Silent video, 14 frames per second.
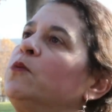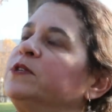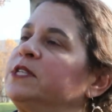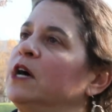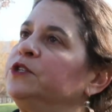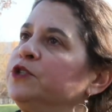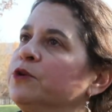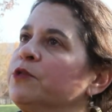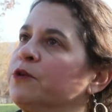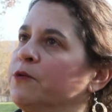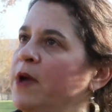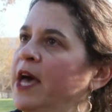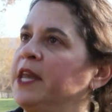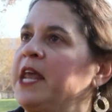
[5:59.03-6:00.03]
was under
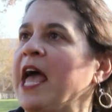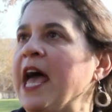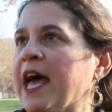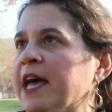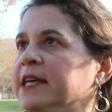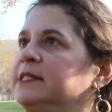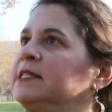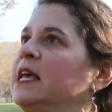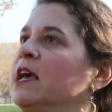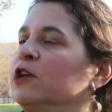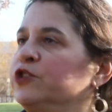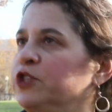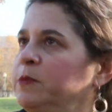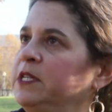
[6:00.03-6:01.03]
threat as
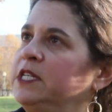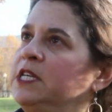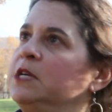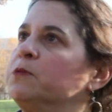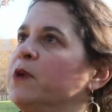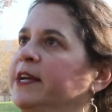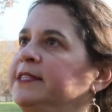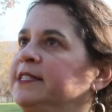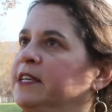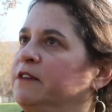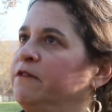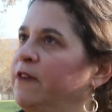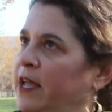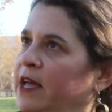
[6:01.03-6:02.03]
L G B T rights
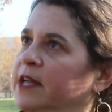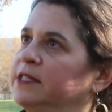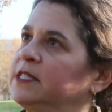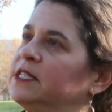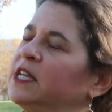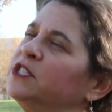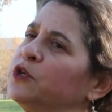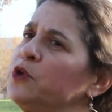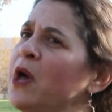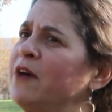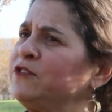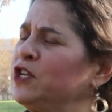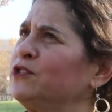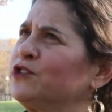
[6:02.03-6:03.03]
advanced. And so you have to